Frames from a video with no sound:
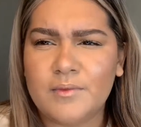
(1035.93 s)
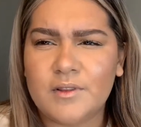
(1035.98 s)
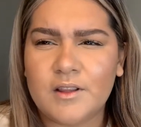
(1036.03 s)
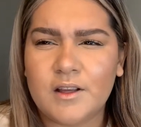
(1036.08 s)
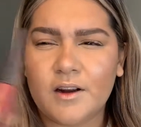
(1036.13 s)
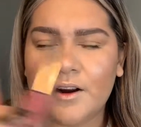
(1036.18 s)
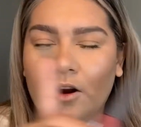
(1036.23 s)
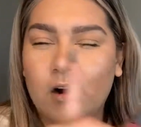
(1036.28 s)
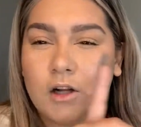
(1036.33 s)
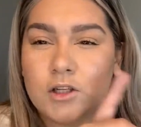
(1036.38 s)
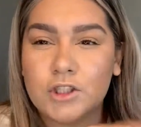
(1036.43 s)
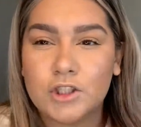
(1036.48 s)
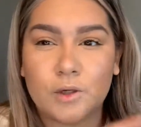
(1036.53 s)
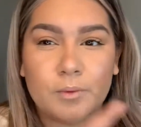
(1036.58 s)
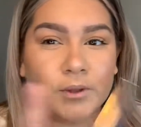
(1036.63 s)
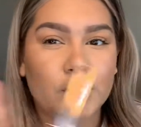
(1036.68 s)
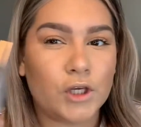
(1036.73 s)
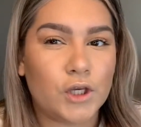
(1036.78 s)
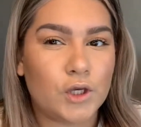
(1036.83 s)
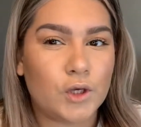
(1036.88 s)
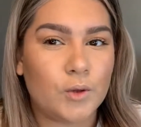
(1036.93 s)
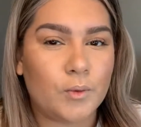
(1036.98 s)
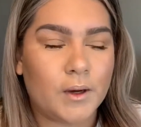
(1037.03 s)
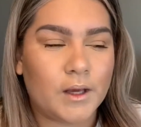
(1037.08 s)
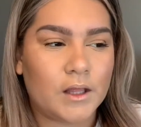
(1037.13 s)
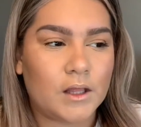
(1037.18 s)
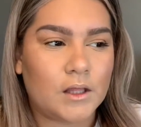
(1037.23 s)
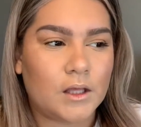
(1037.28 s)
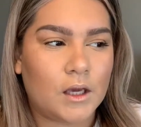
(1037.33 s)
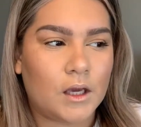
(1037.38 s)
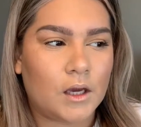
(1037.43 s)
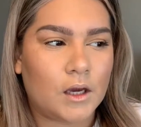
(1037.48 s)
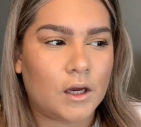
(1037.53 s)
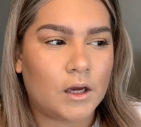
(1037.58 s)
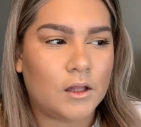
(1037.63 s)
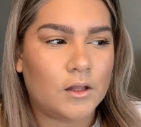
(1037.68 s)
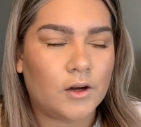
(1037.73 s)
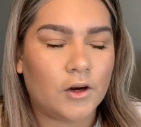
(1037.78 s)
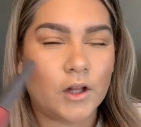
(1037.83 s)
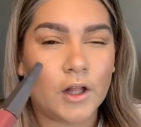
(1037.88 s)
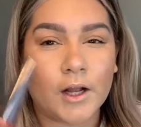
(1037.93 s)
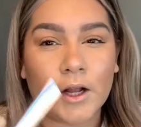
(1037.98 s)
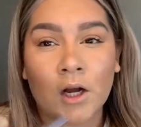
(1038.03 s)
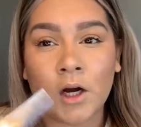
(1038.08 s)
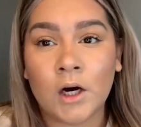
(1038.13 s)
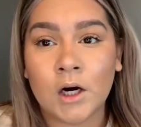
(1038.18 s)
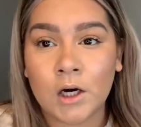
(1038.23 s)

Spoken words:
They all start with a U, I think. They're like